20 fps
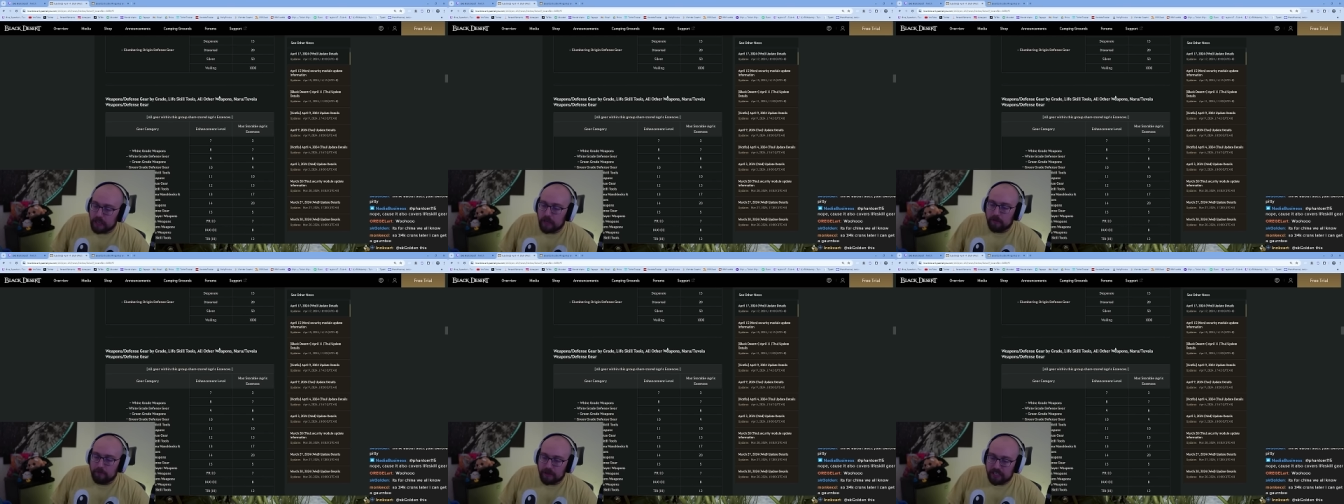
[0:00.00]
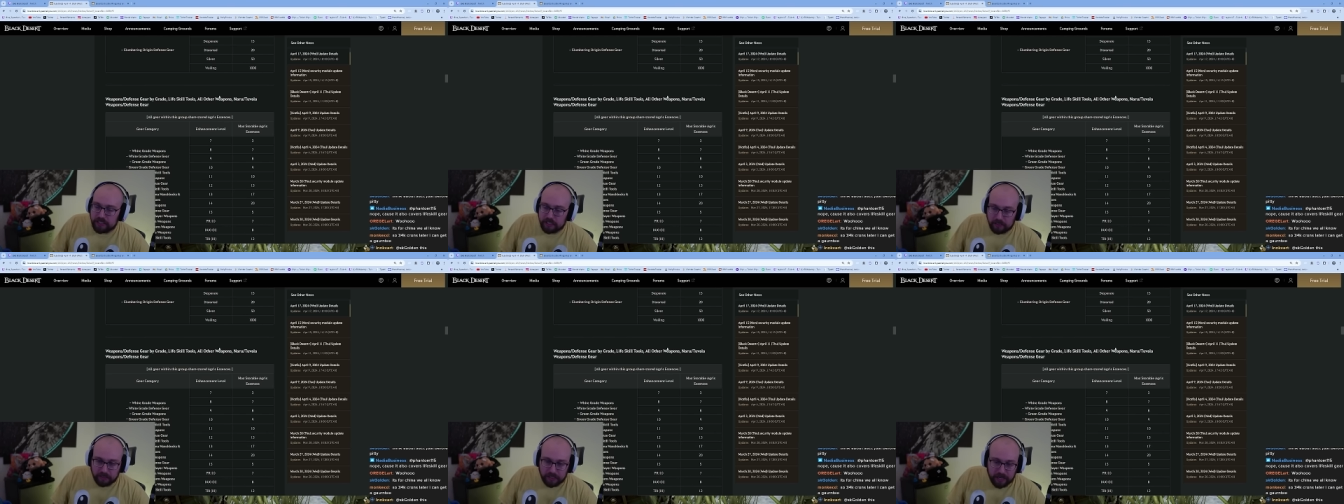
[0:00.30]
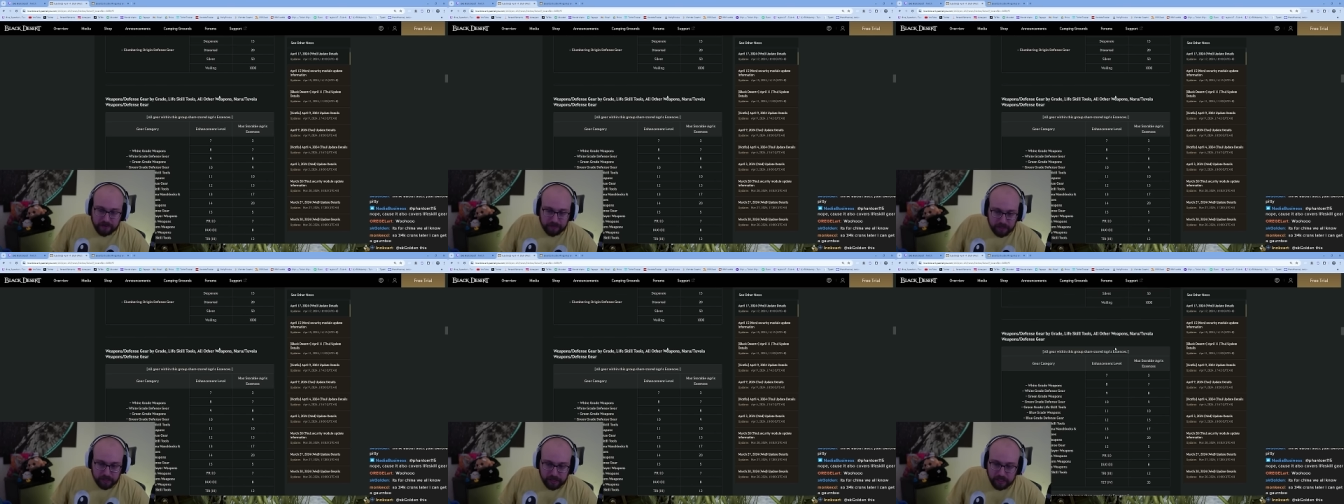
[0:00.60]
Basically
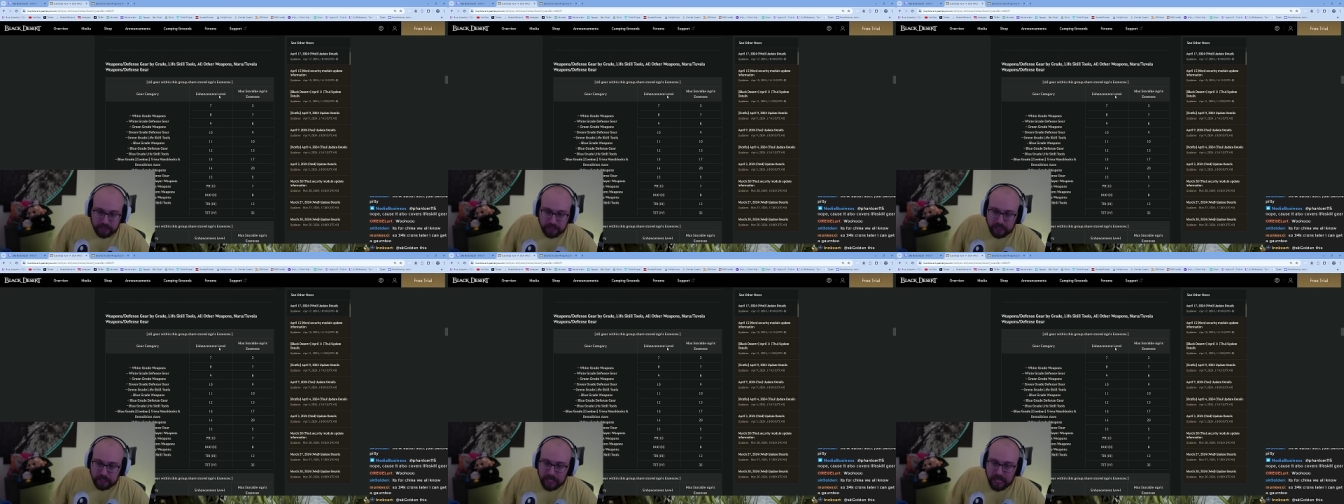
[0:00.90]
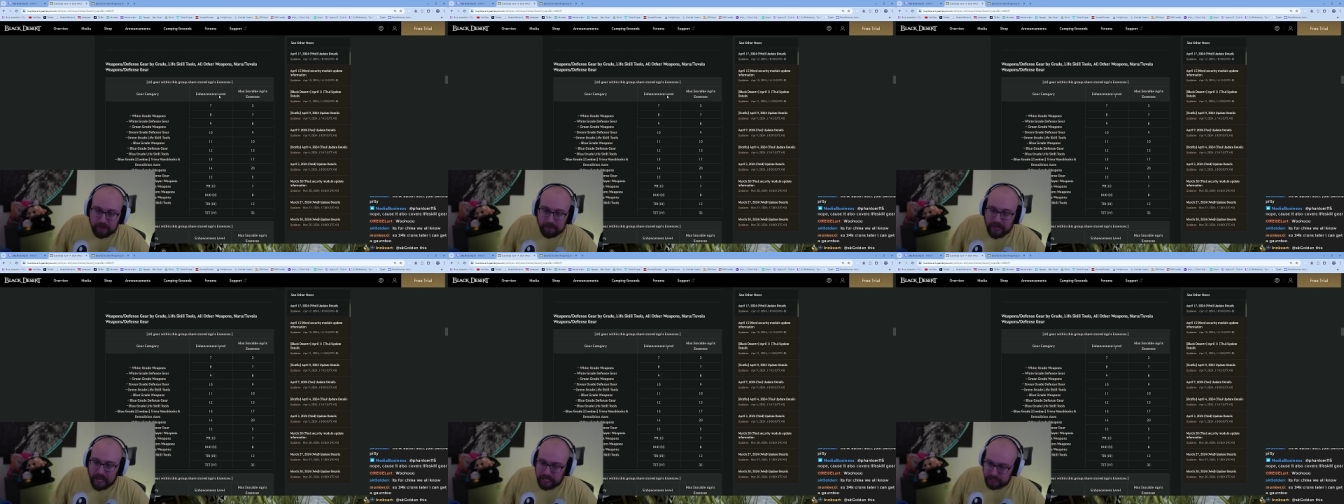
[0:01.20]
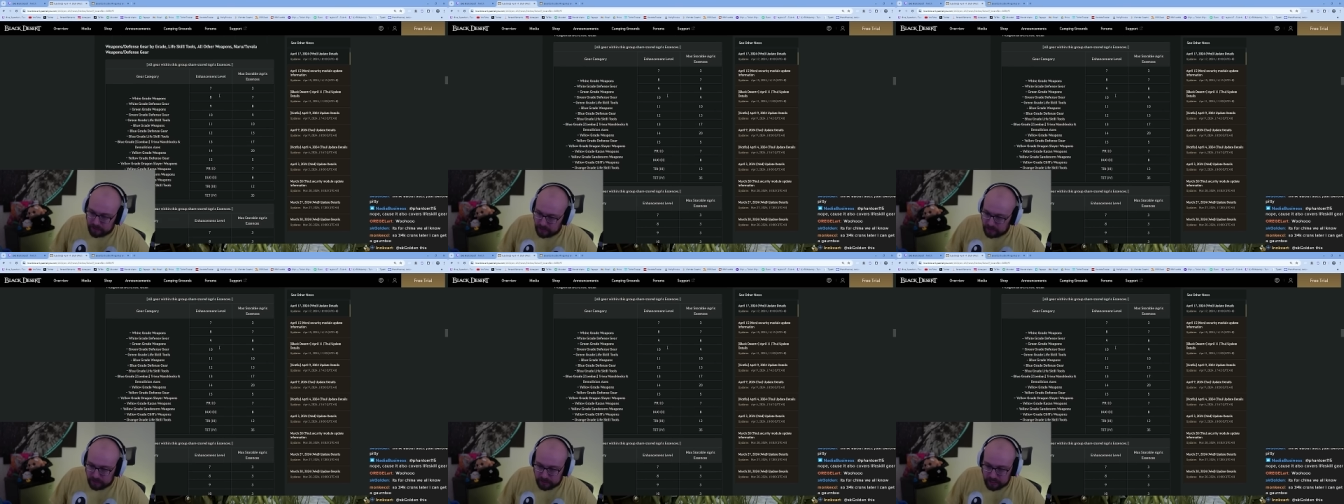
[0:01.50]
everything in the game has
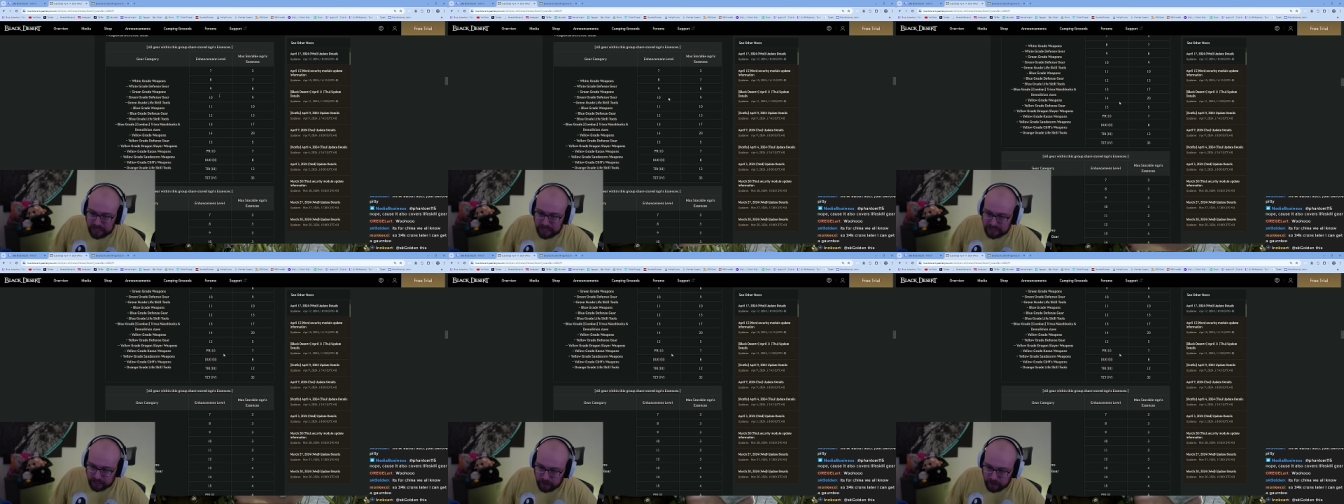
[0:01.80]
this, guys.